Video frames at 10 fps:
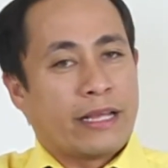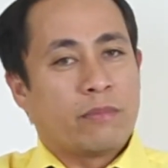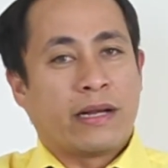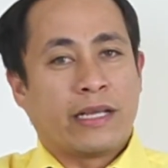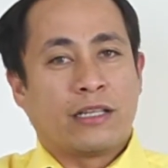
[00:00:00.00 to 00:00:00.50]

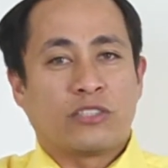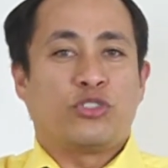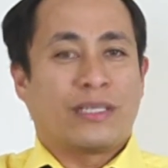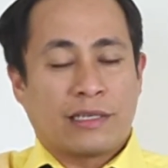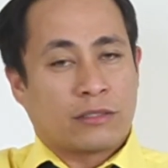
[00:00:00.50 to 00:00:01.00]
anybody that
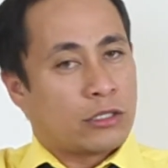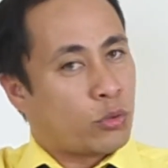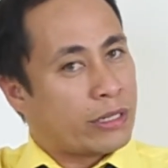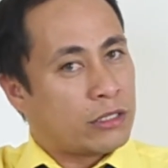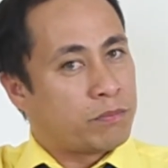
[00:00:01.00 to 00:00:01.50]
Jesus
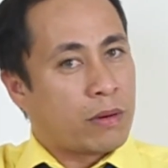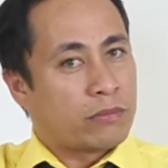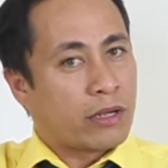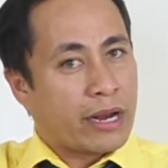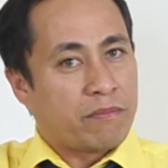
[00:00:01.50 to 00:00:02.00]
resurrected from
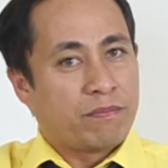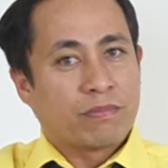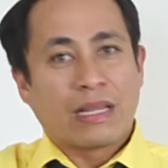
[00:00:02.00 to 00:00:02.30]
the grave.